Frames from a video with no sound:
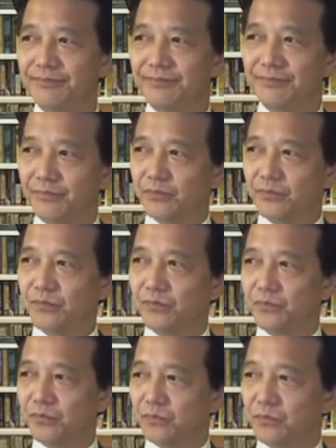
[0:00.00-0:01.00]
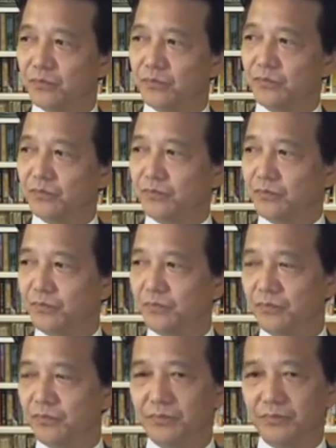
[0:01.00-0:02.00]

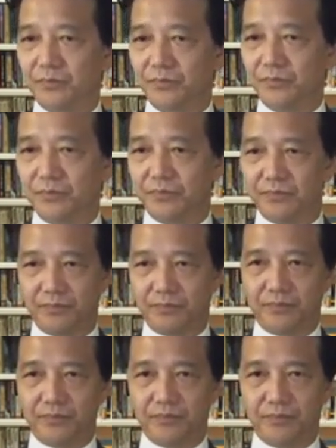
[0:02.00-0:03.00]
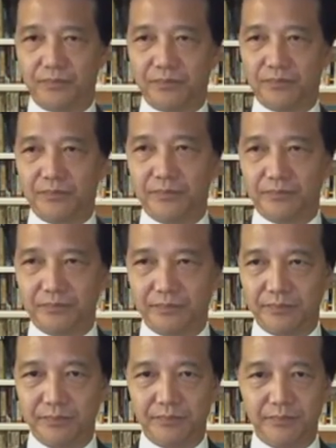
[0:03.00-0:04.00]

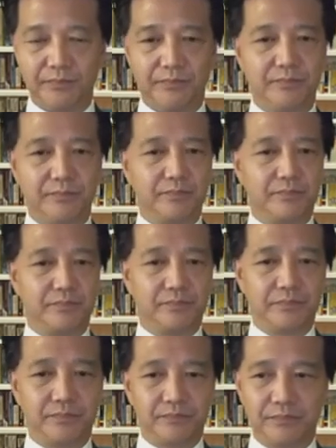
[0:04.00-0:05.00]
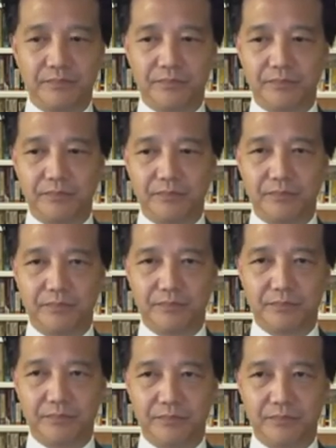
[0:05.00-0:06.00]

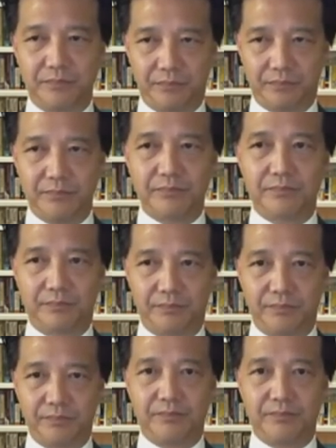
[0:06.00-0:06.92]
[no speech]